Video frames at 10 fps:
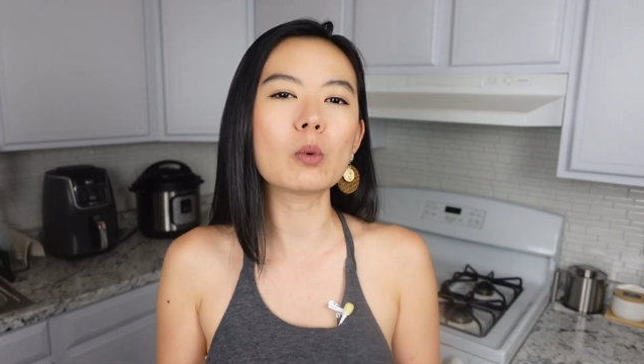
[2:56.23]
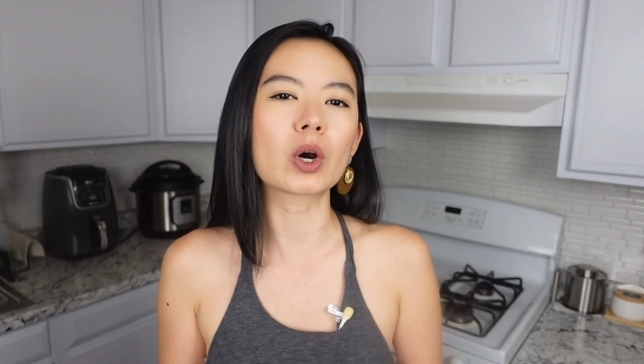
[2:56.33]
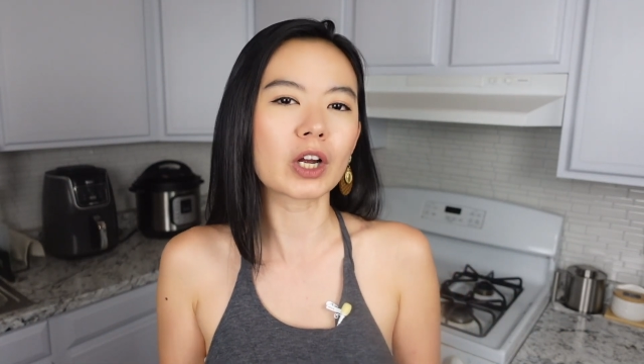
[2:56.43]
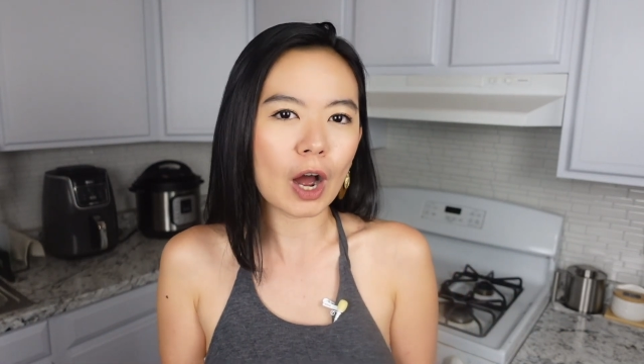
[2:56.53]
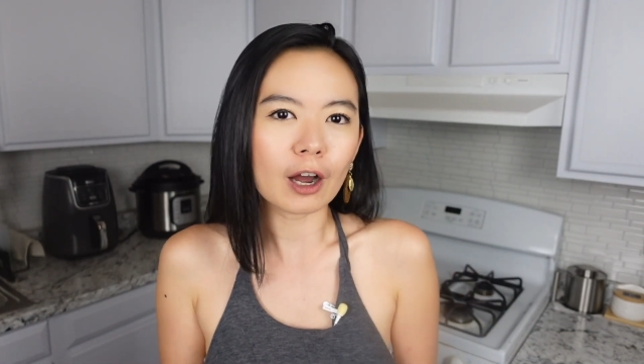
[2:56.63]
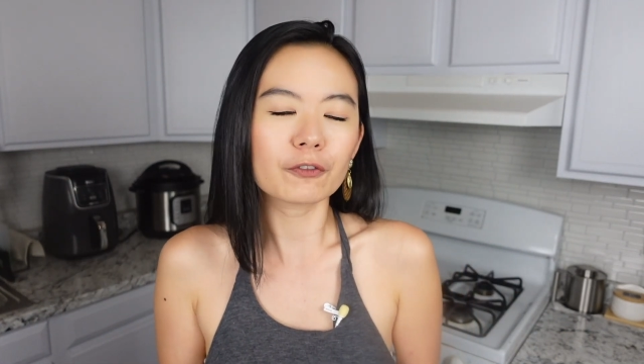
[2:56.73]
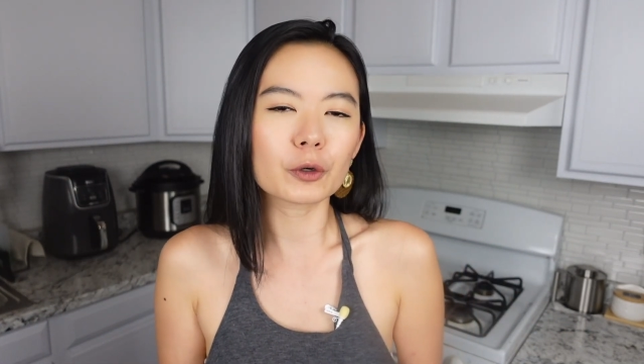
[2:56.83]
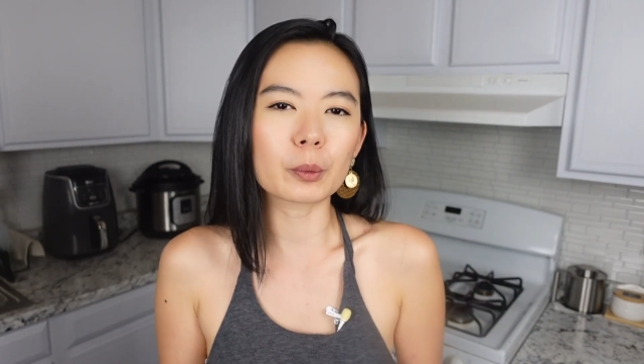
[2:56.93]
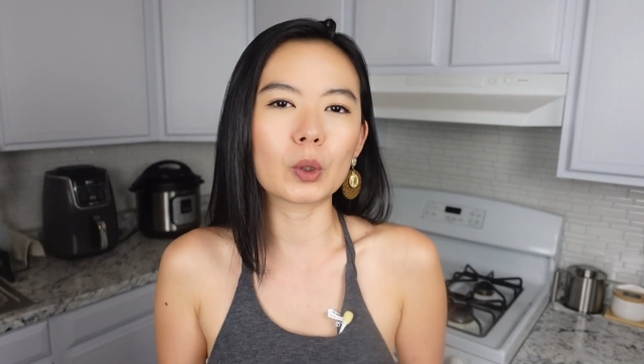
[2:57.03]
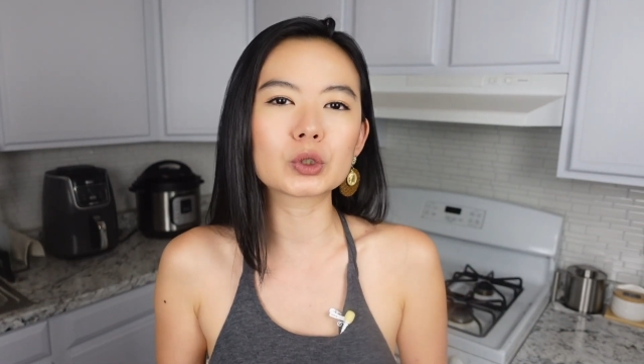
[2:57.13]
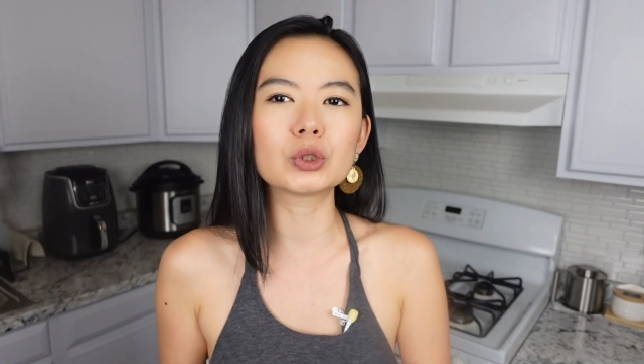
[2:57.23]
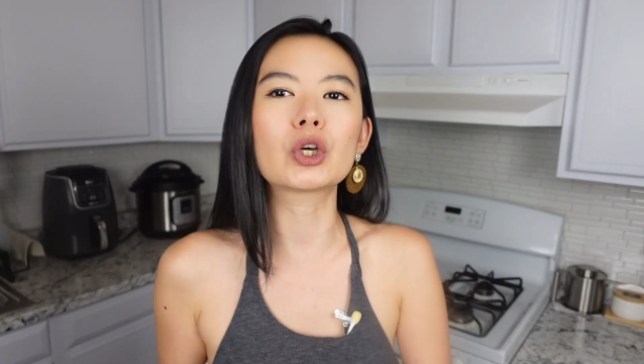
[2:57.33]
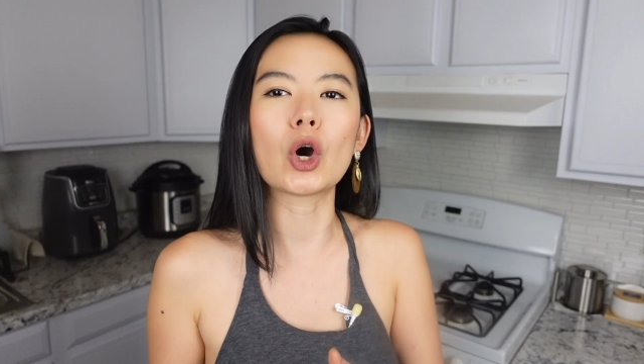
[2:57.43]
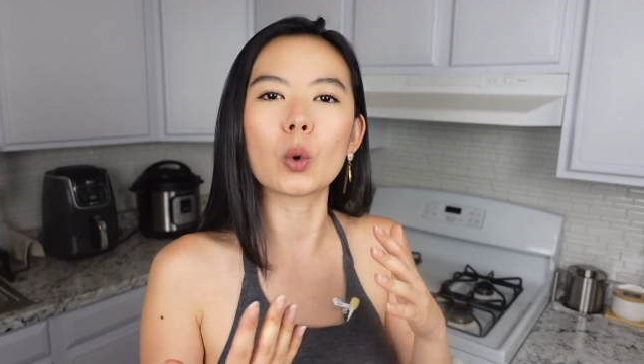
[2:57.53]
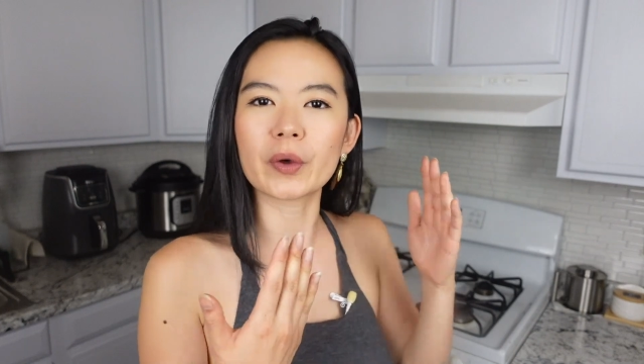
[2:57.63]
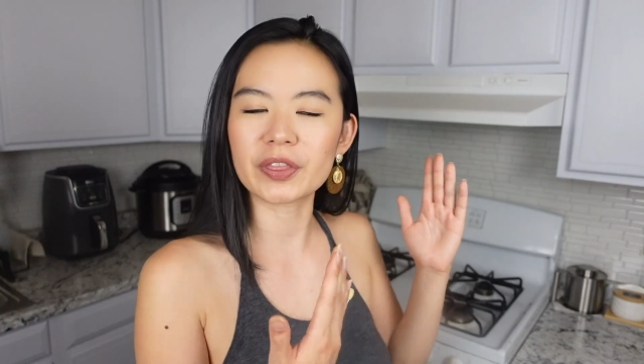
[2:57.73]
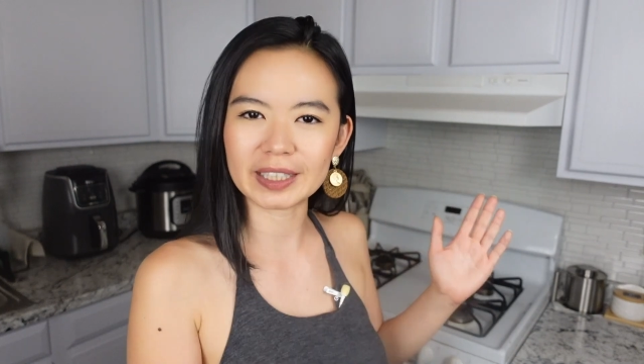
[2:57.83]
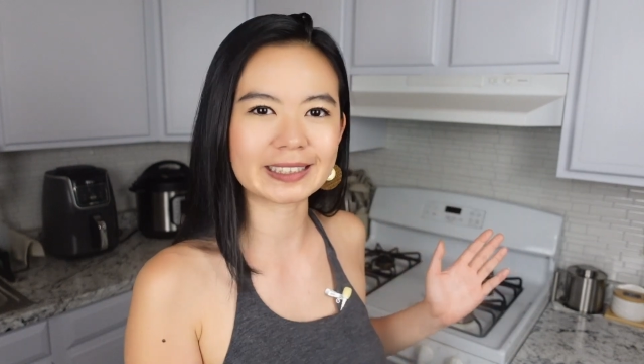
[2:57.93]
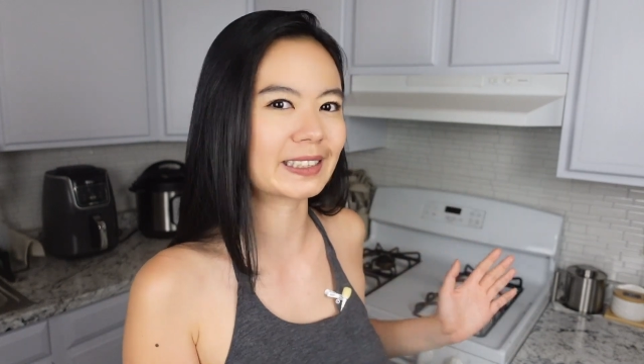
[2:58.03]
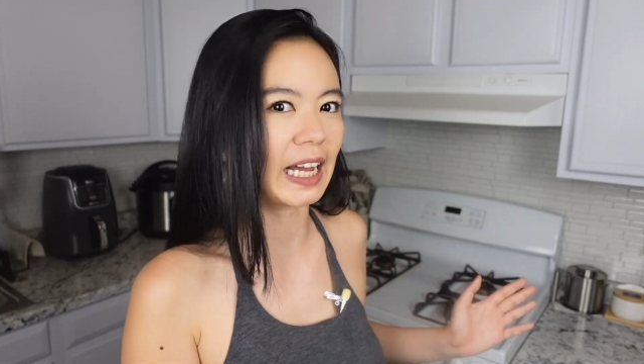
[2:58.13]
more comfortable to go with
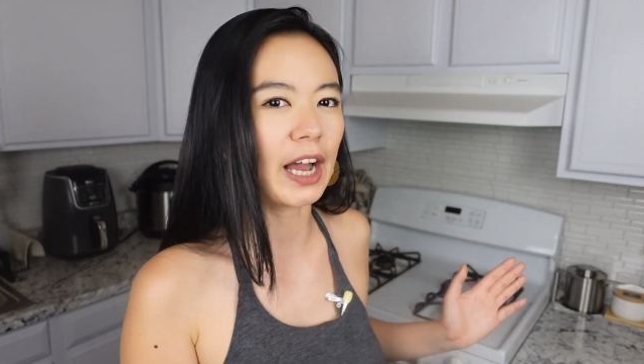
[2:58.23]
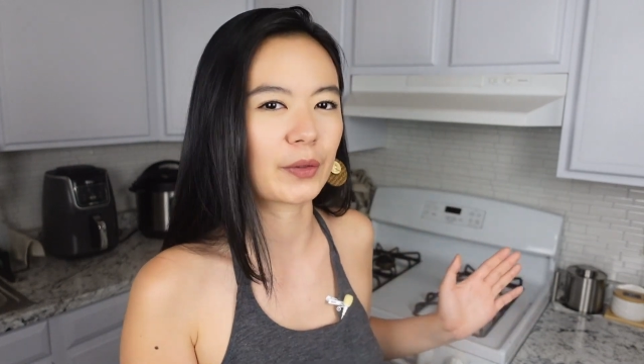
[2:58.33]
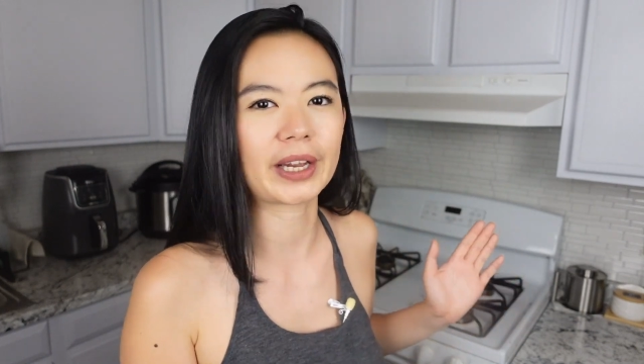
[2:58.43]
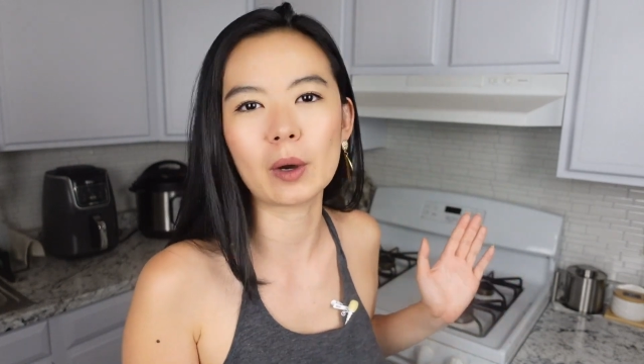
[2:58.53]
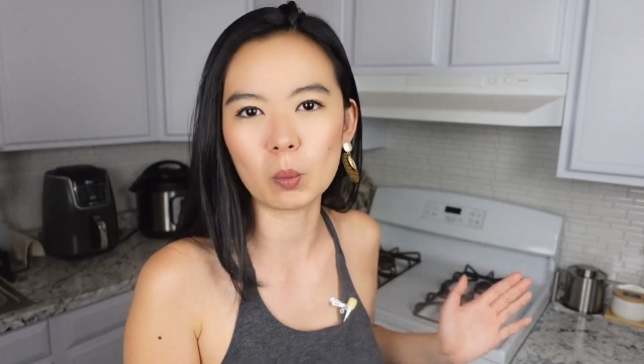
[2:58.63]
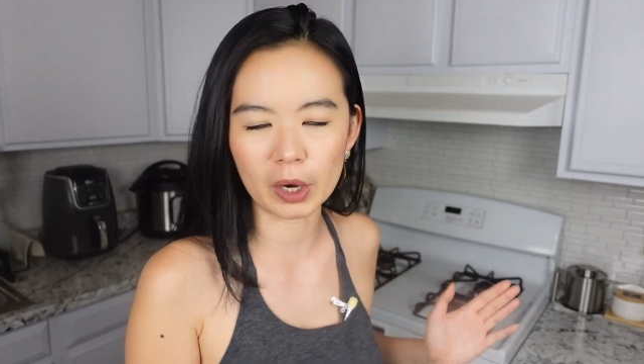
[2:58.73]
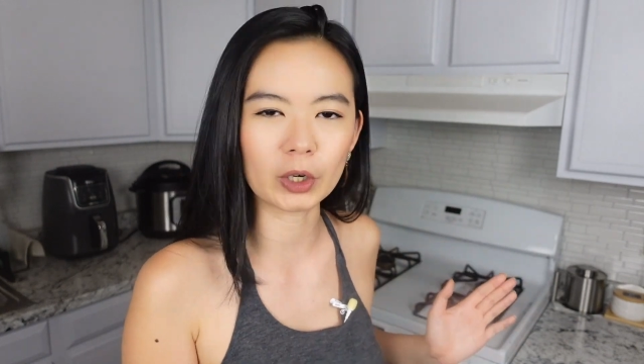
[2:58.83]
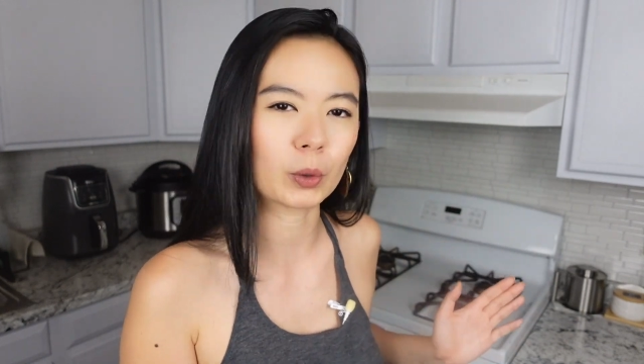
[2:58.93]
this style that I want